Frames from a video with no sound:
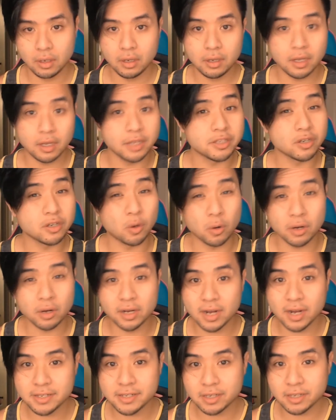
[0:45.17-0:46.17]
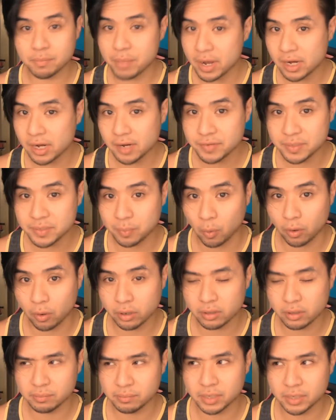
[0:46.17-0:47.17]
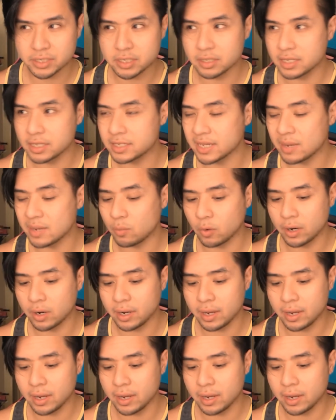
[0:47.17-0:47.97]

It's an organized competitive sport, much in the same way